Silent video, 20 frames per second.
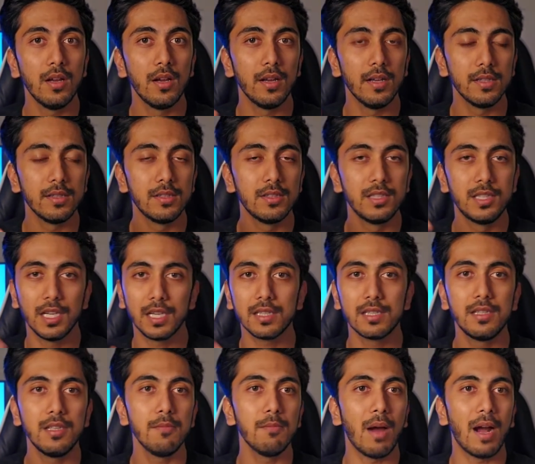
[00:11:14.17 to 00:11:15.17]
It's
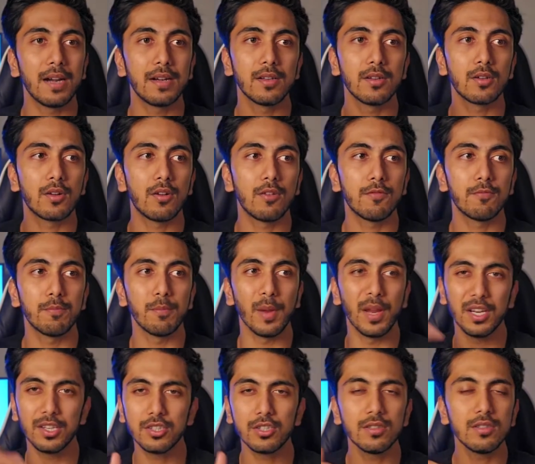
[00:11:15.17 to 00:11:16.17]
just the matter of
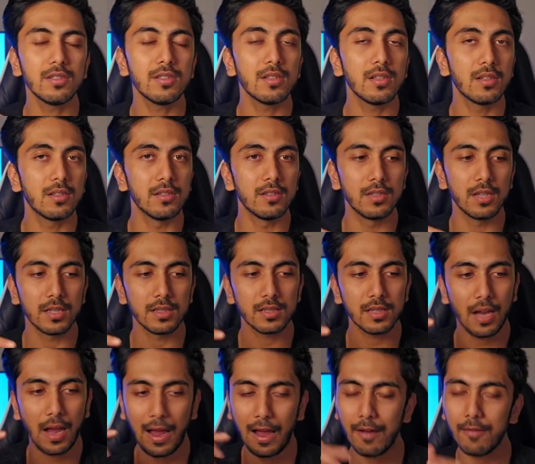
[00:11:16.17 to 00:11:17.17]
patience.
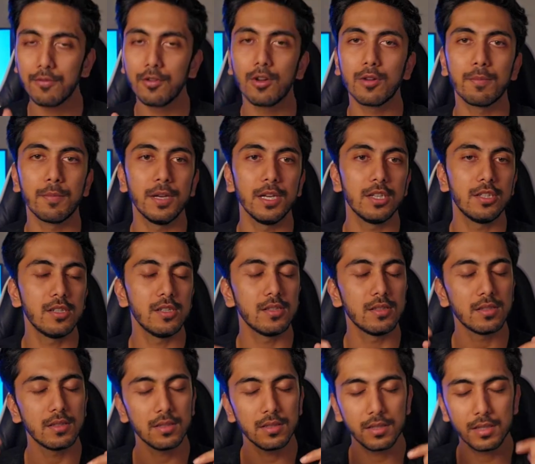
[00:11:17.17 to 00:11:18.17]
Just have your
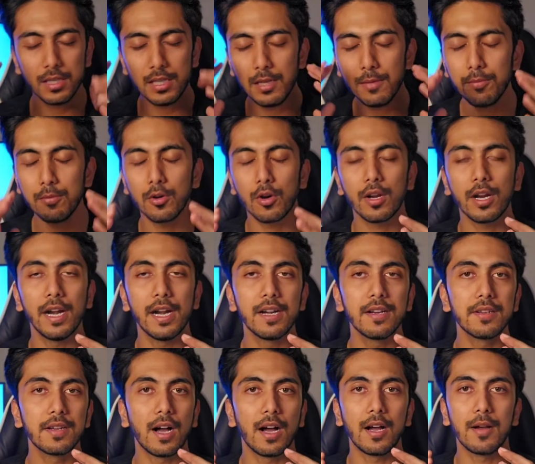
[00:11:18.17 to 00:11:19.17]
patience, keep your
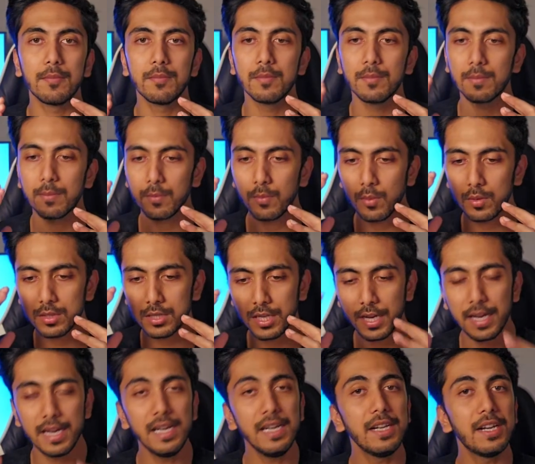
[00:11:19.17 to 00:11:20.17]
head calm,
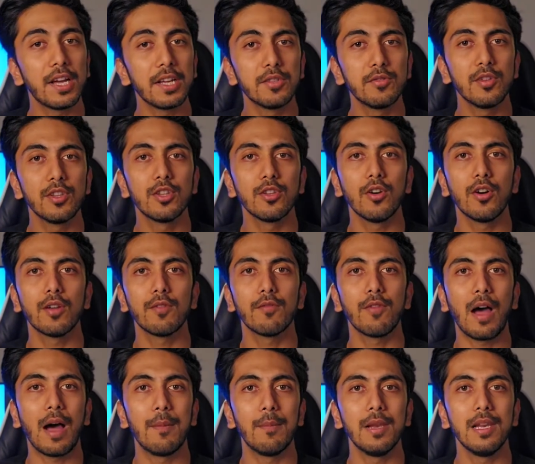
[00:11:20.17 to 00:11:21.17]
stay in touch with your
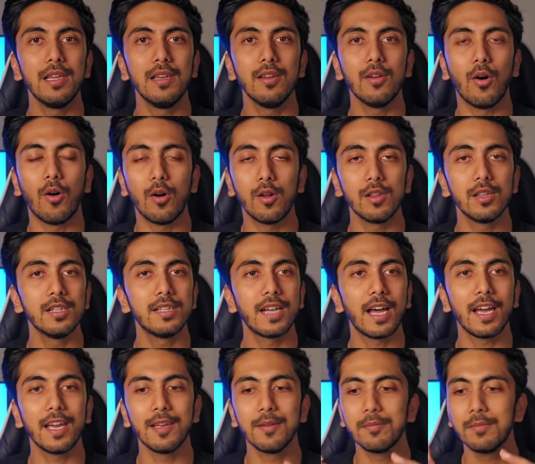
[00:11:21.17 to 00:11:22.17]
family all the
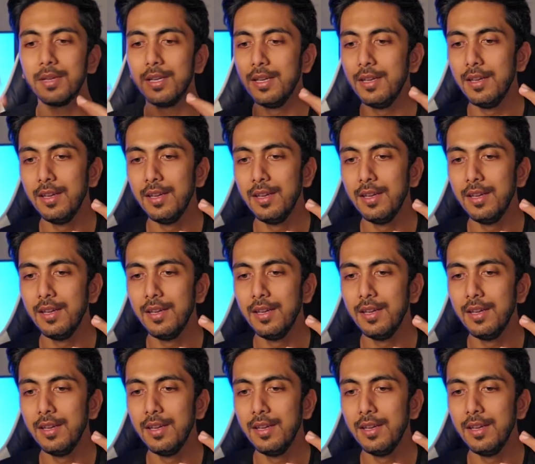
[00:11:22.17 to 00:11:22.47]
time.